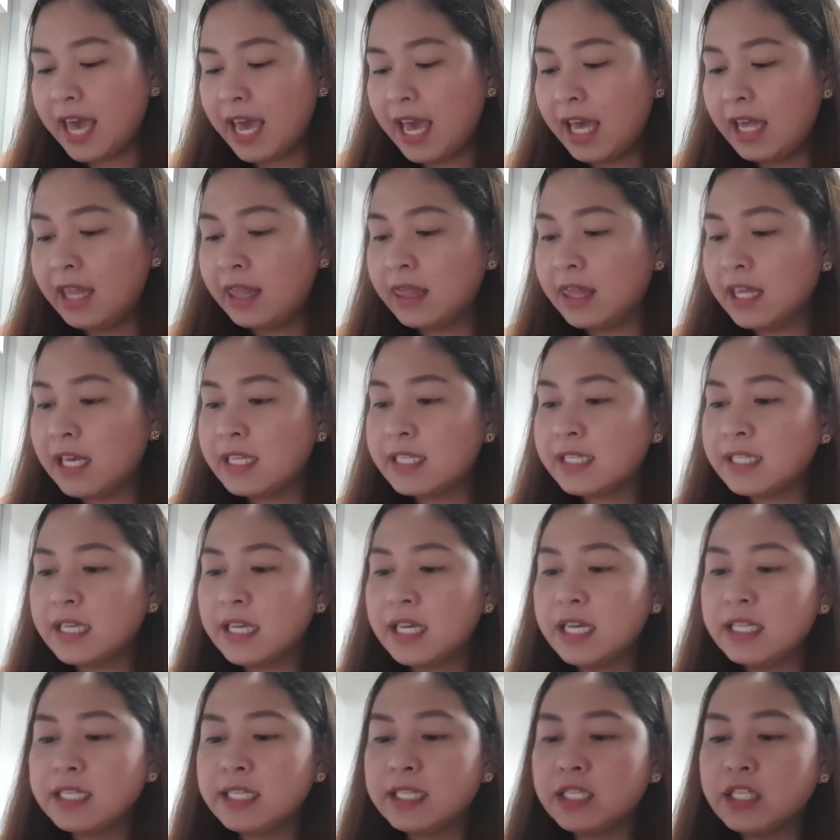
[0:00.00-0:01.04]
then this
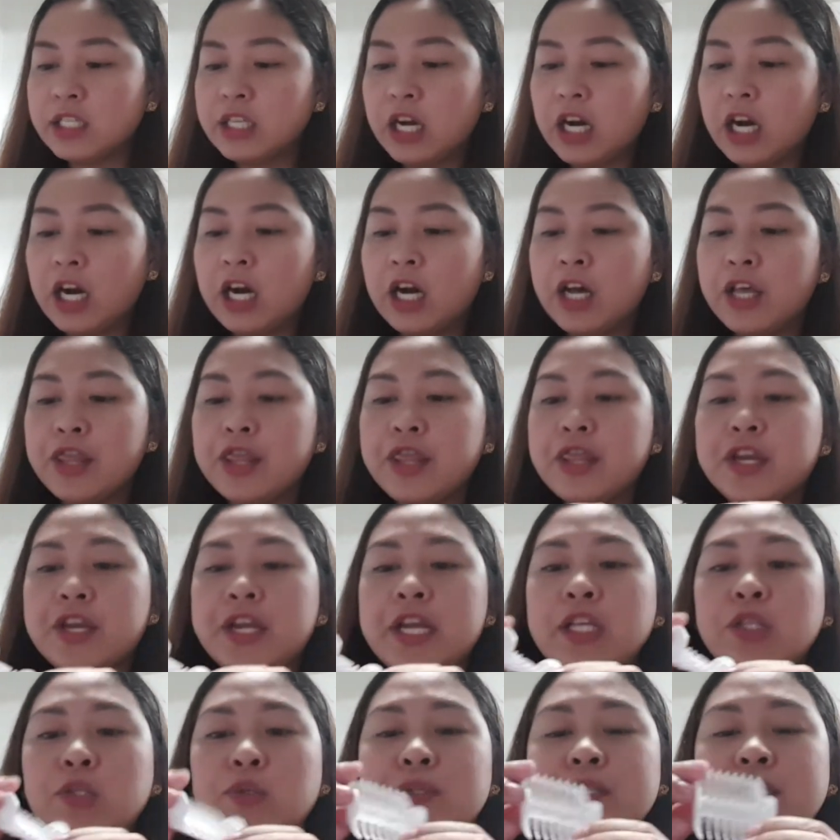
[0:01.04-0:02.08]
is the
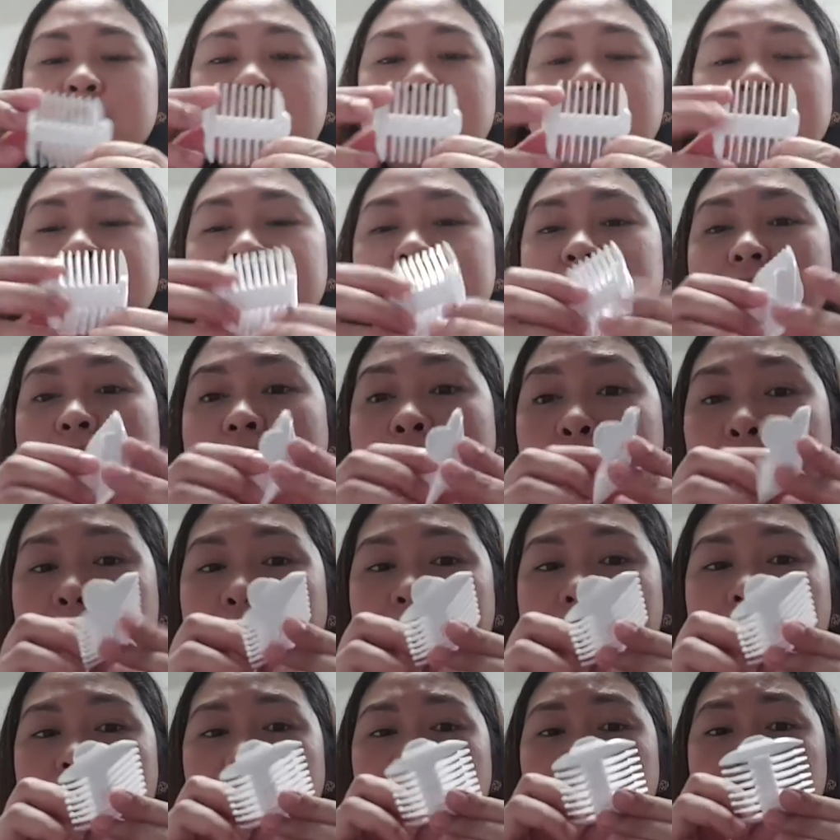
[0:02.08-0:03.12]
3 to
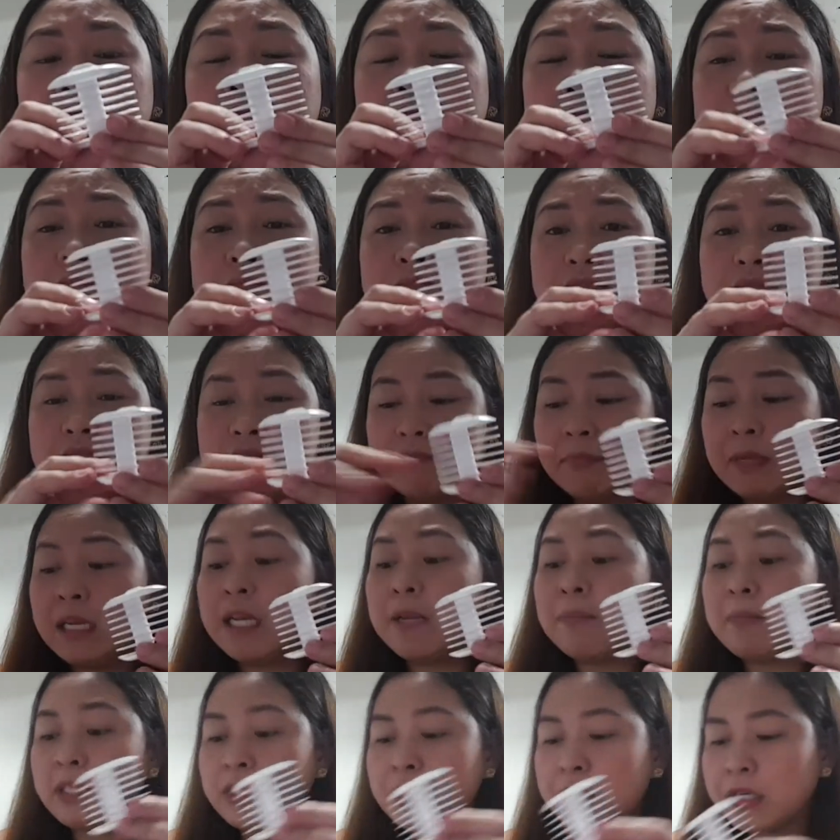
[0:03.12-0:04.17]
6mm
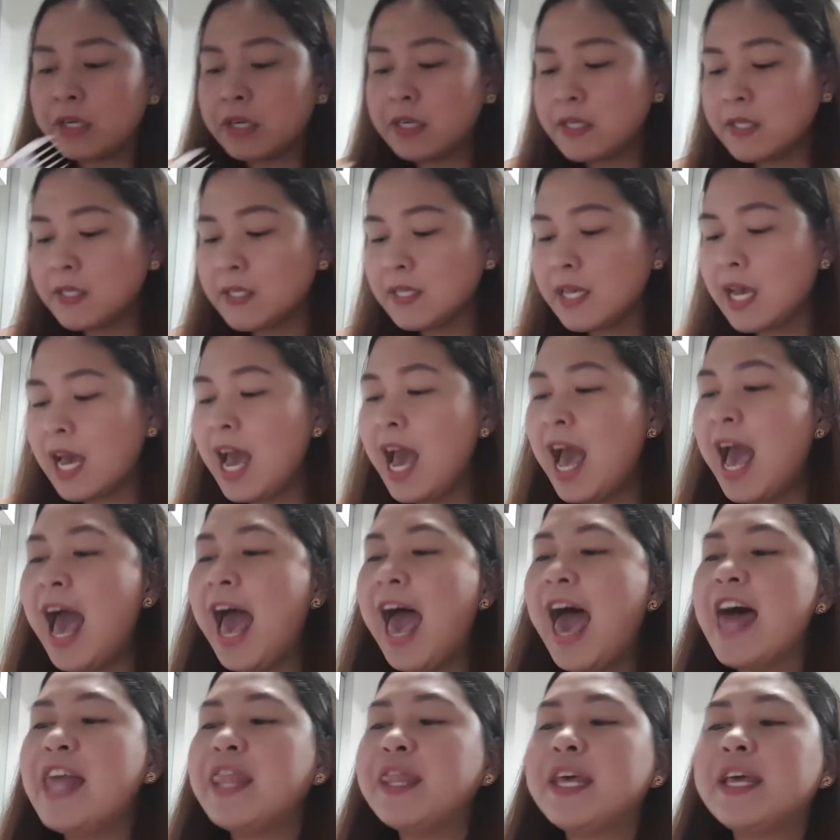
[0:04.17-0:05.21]
millimeters.
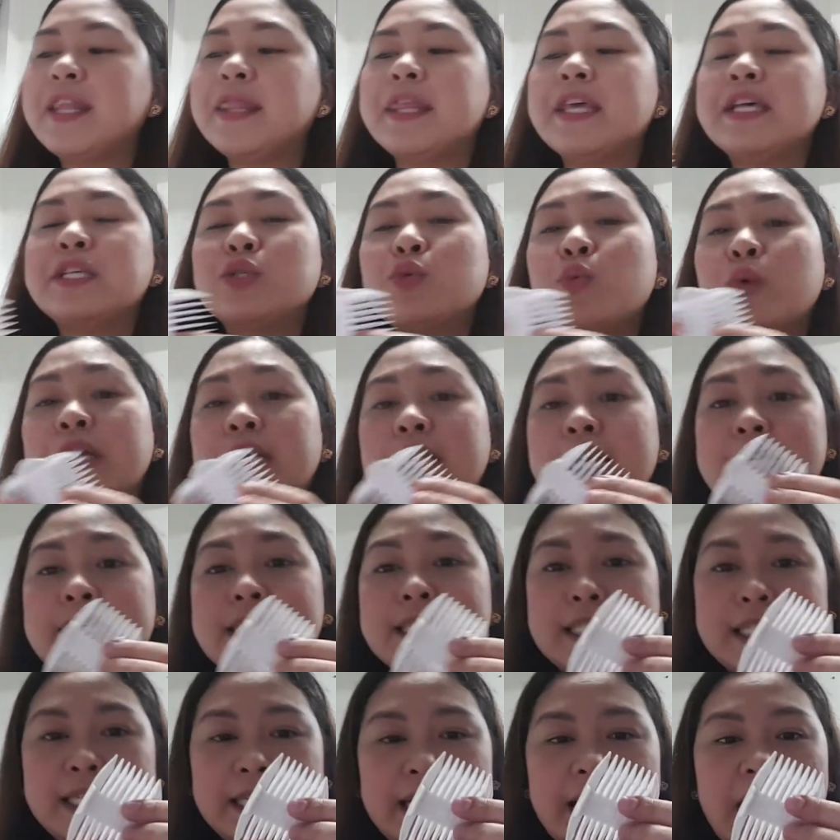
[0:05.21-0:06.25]
And then this one is the